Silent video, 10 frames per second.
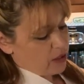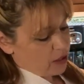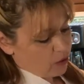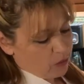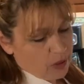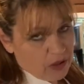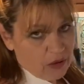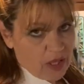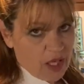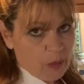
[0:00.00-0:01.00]
I grow my
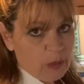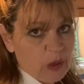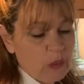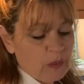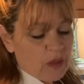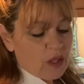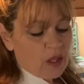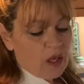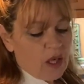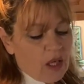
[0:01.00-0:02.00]
own chamomile.
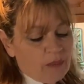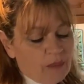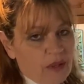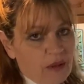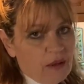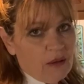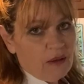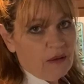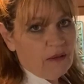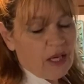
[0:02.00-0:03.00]

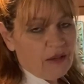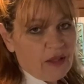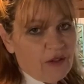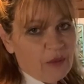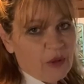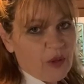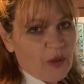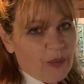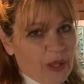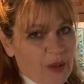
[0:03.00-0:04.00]
Now that I've been
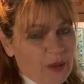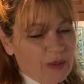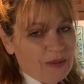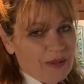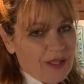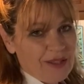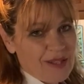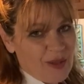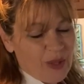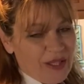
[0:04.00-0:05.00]
growing my own, I
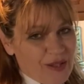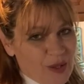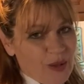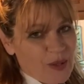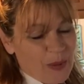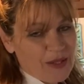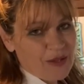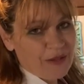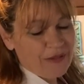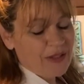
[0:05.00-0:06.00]
see why it's so
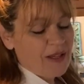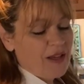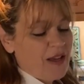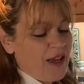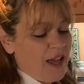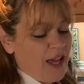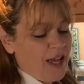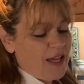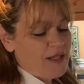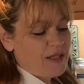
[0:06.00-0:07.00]
expensive.
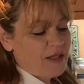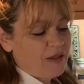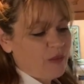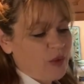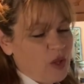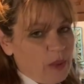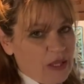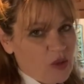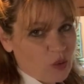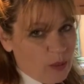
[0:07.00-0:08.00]
And when you
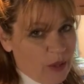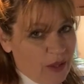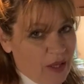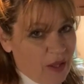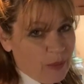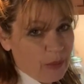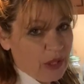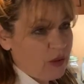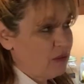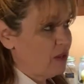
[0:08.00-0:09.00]
buy store-bought
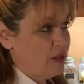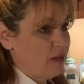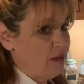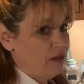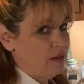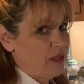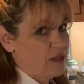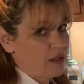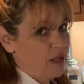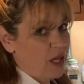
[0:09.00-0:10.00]
chamomile, it
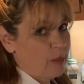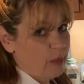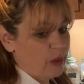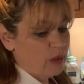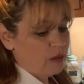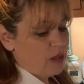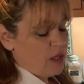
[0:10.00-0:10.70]
isn't chamomile.